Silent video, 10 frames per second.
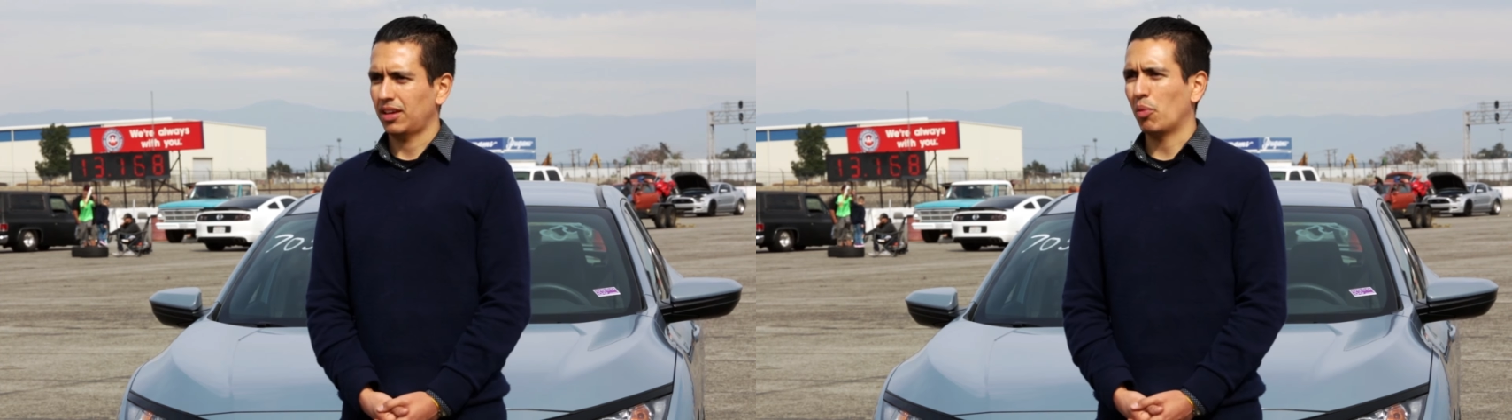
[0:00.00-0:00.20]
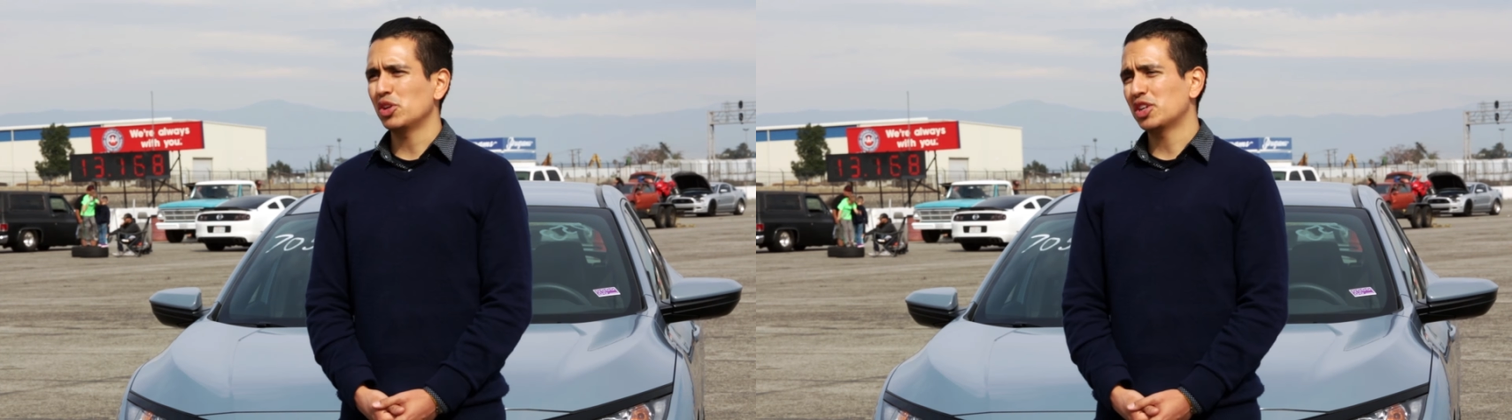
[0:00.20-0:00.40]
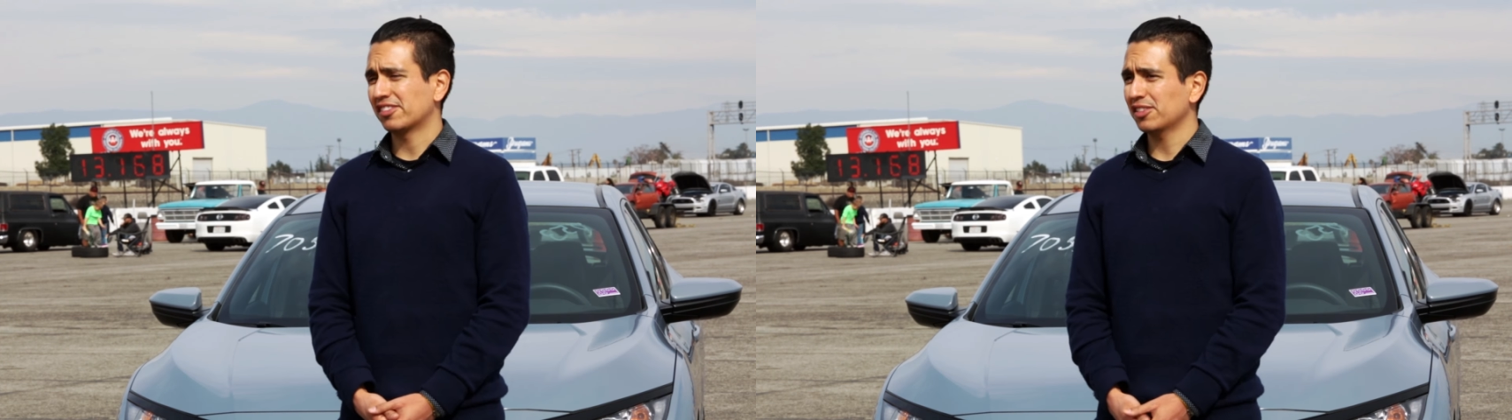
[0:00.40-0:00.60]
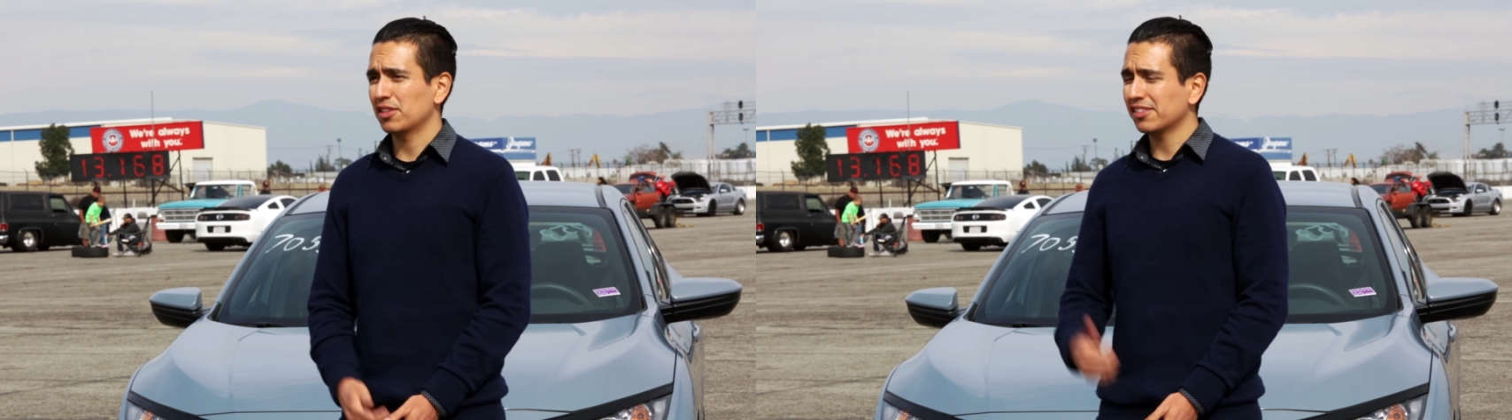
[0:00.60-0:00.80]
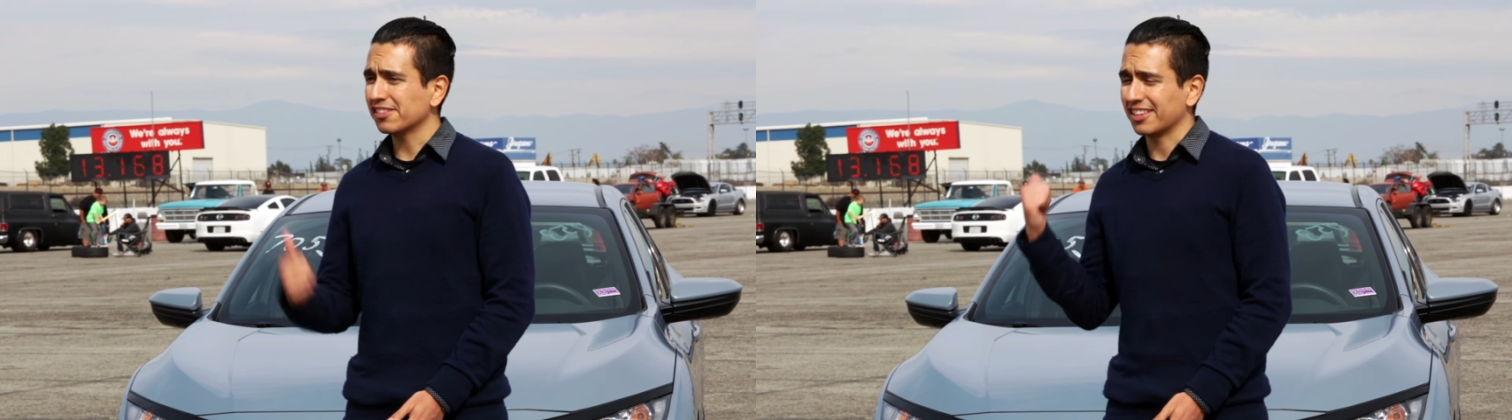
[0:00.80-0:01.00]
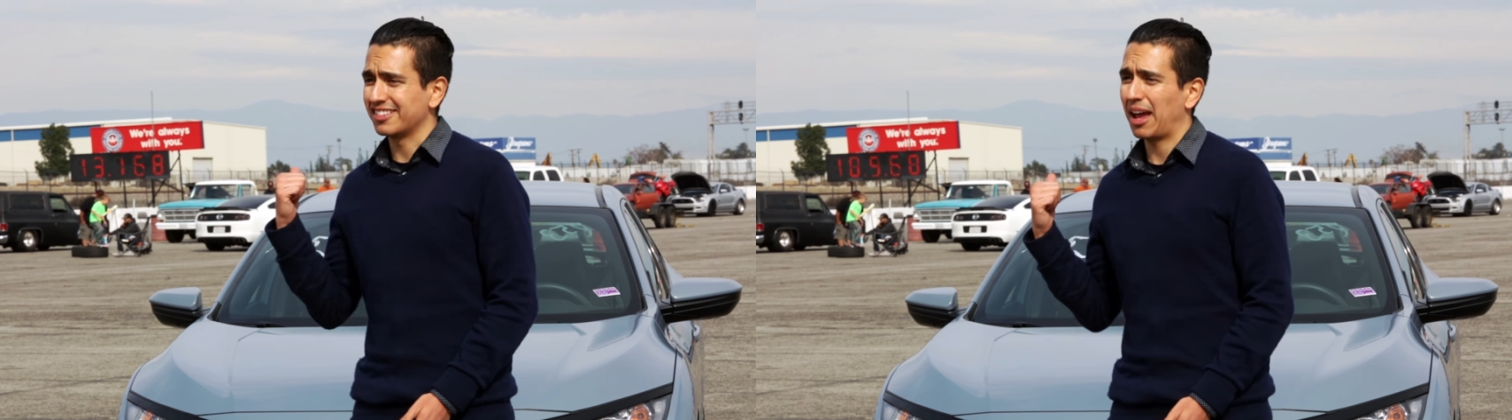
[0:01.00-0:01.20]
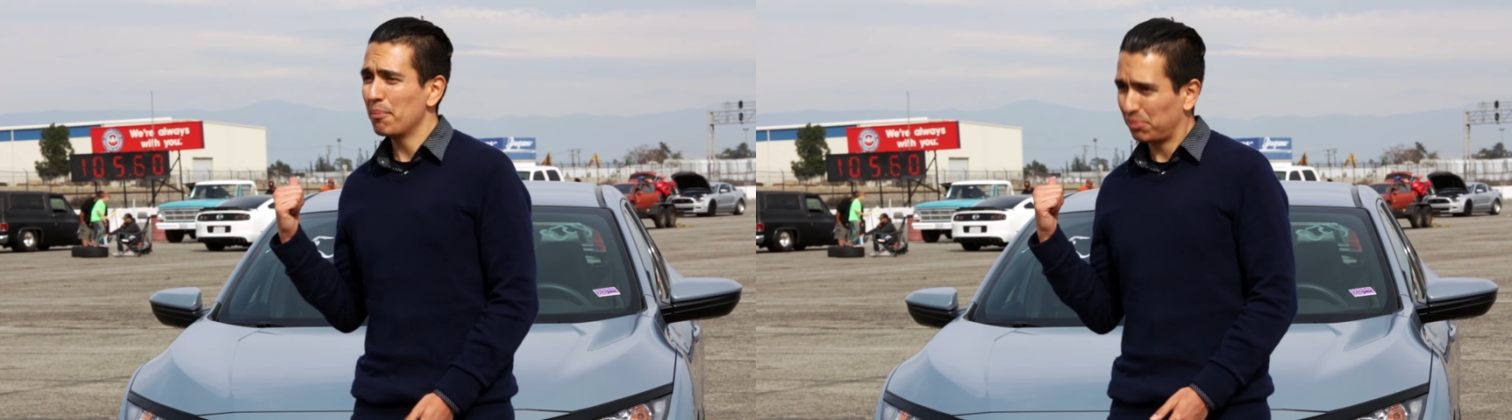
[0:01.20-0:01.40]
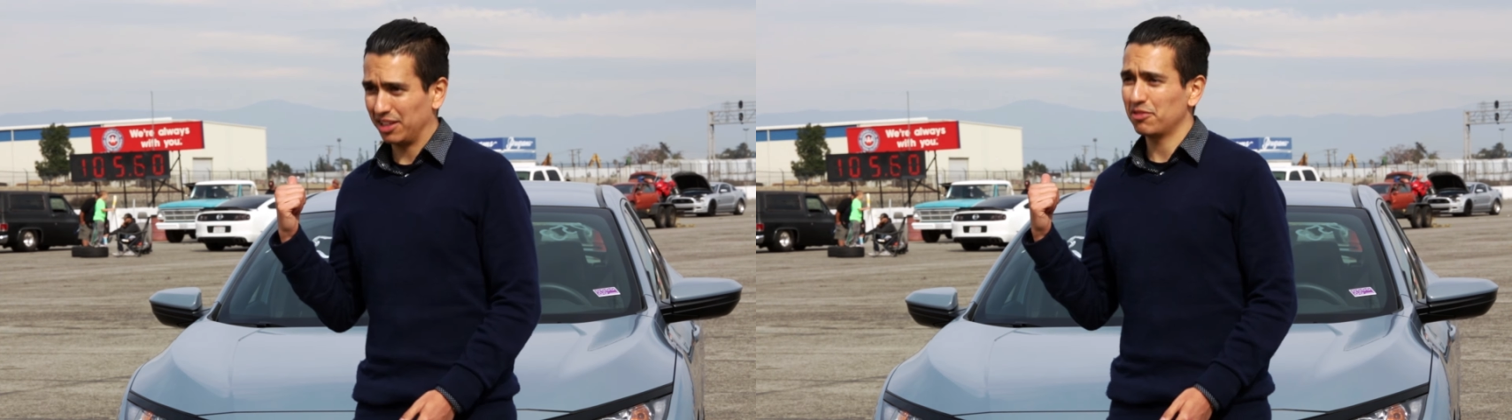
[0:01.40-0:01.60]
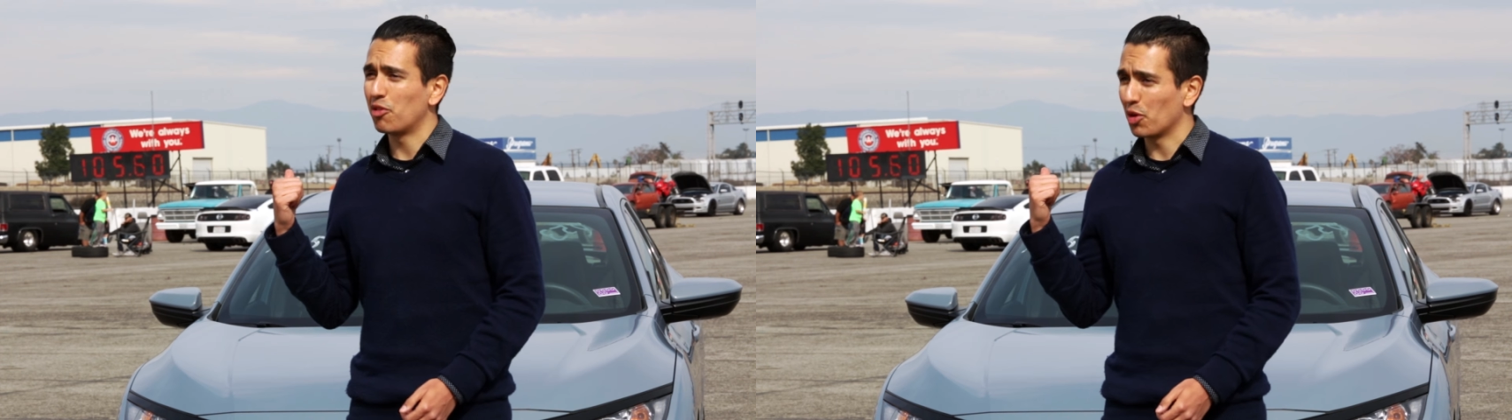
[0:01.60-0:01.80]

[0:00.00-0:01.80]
And when you consider this is the template